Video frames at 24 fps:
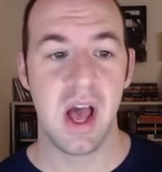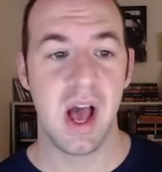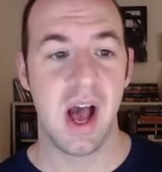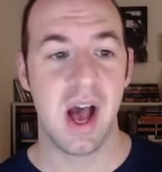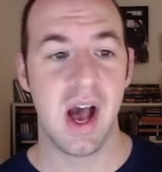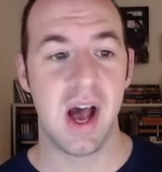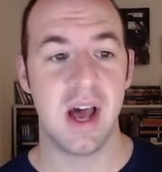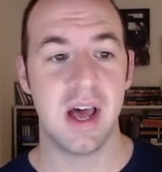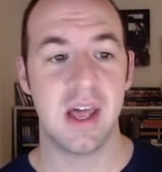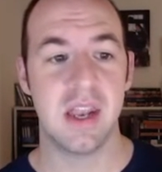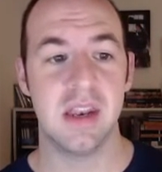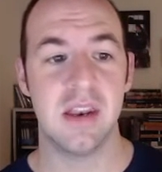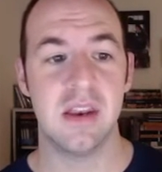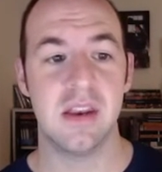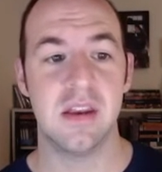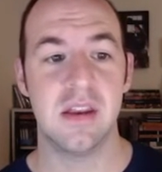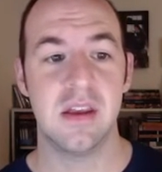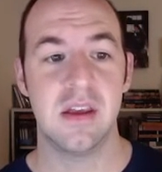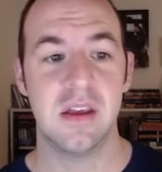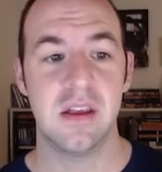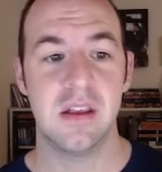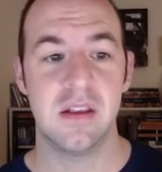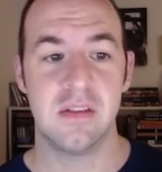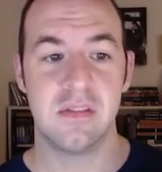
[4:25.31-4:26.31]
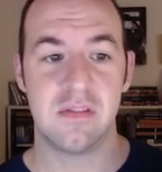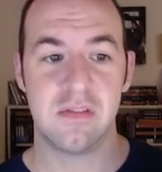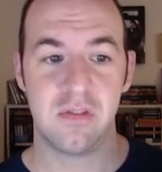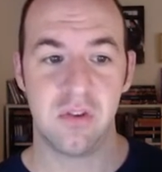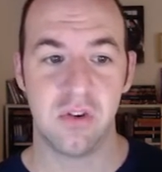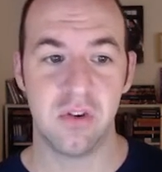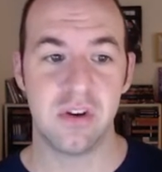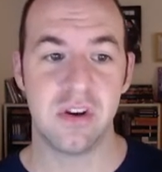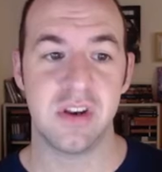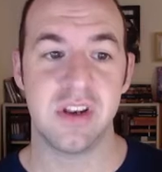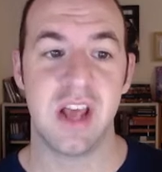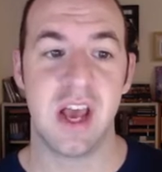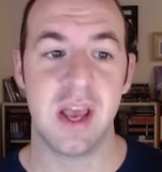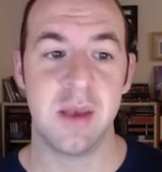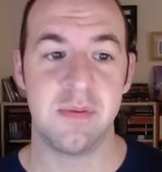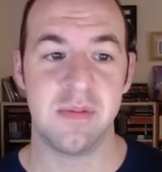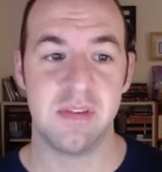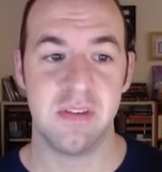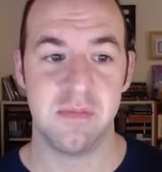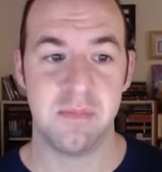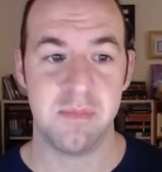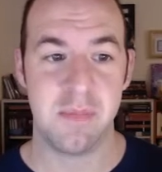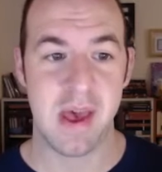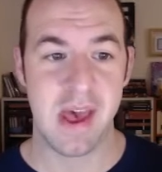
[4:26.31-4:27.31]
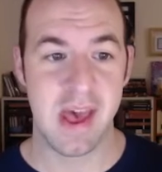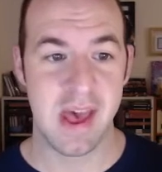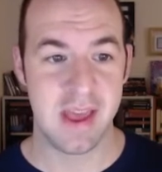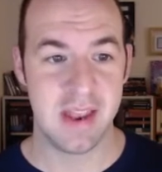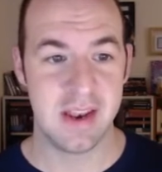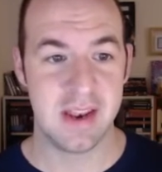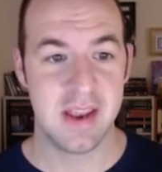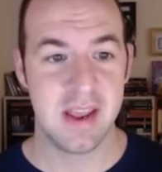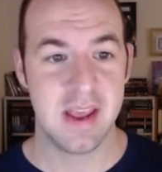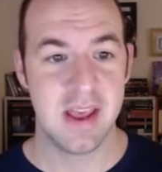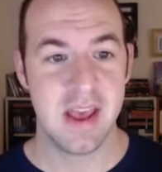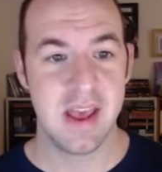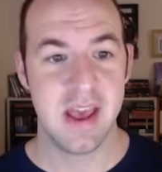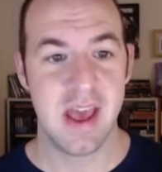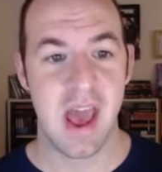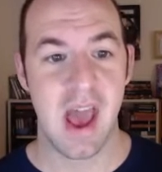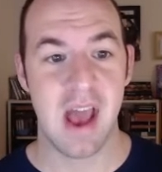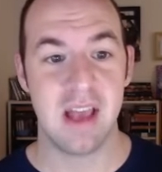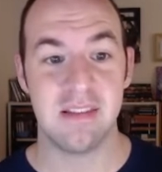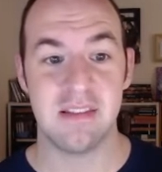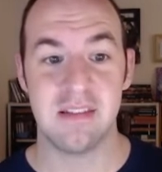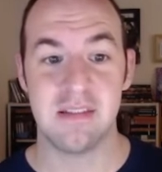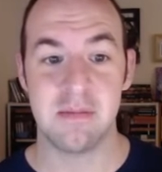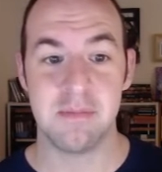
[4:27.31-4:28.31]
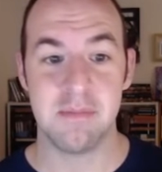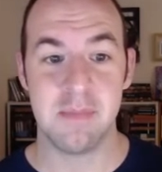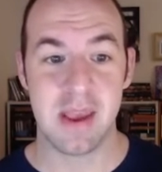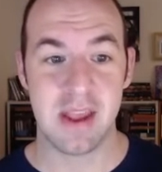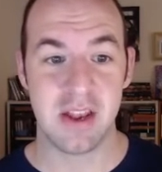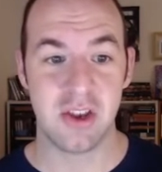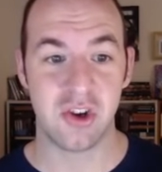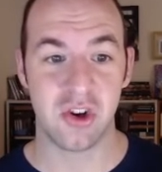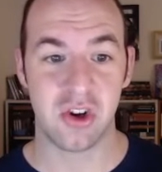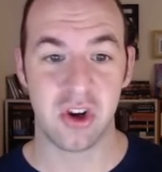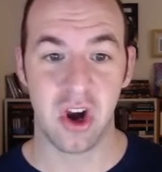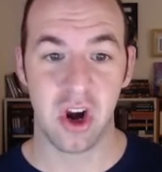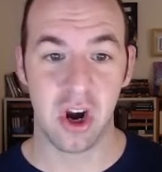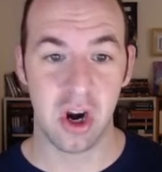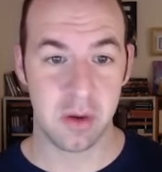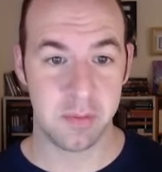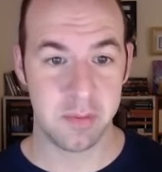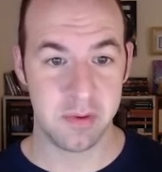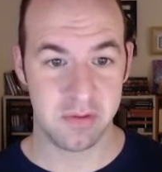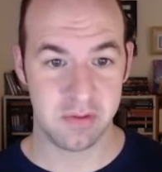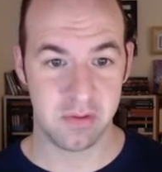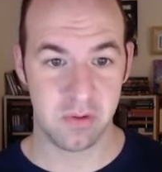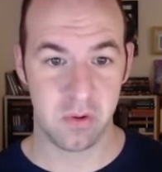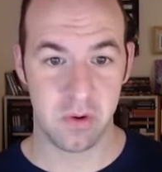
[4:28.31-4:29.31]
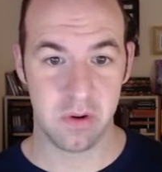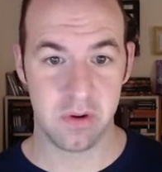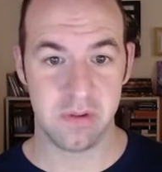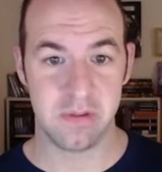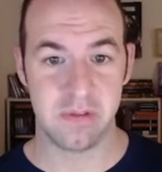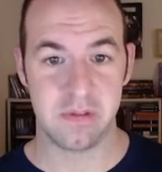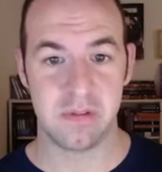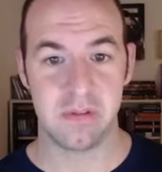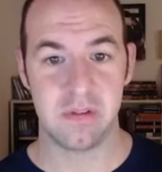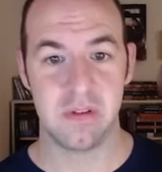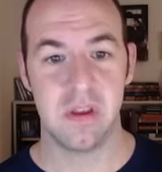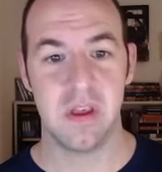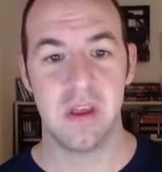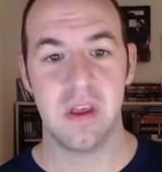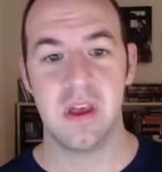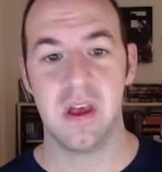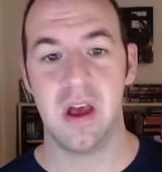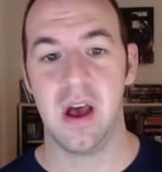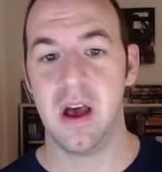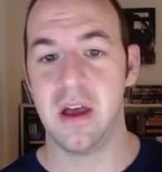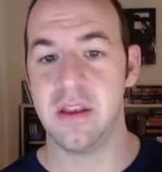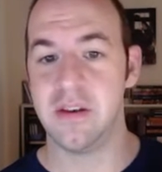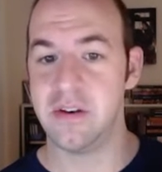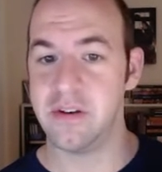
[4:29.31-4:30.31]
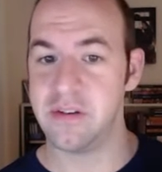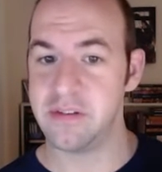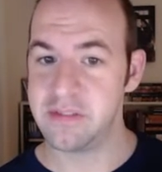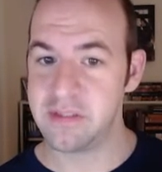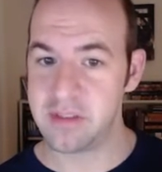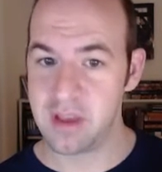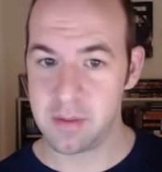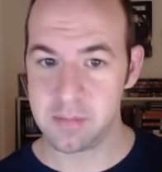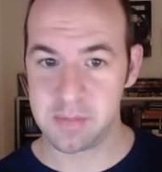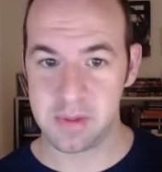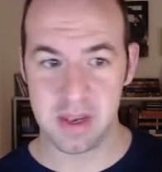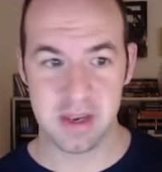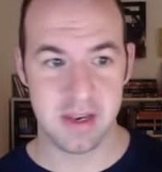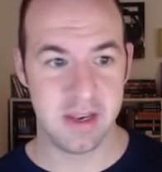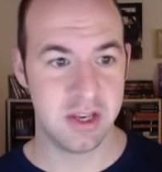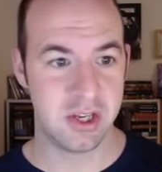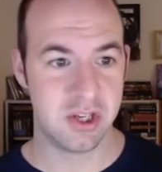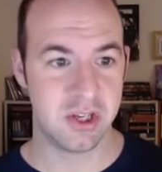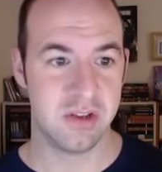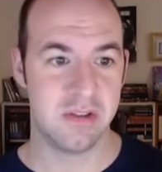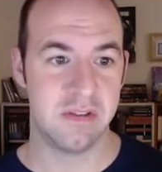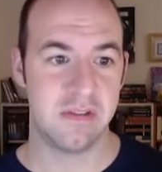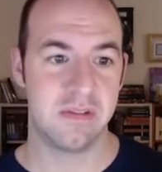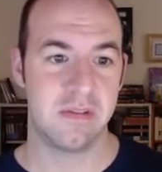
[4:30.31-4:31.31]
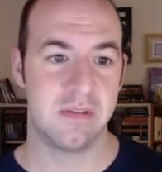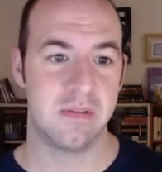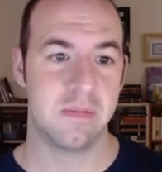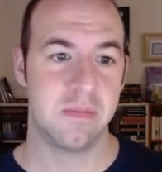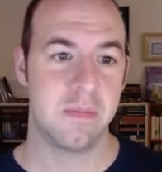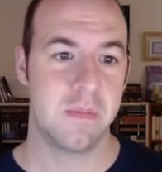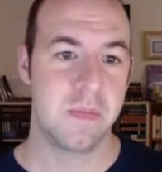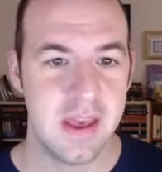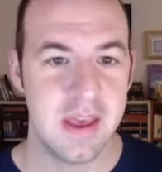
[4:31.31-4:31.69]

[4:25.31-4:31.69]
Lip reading: on certain types of PET as its major carbon source under some conditions.